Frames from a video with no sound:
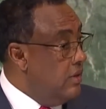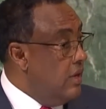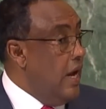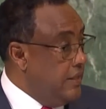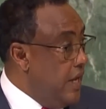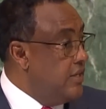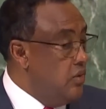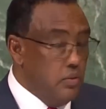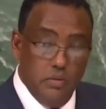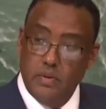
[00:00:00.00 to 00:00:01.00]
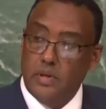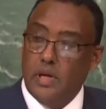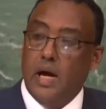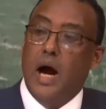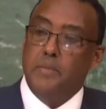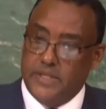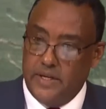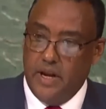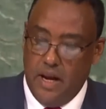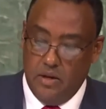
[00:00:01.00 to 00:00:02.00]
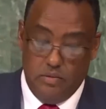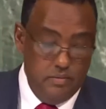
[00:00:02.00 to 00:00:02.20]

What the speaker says: I thank you. Amasagnallo.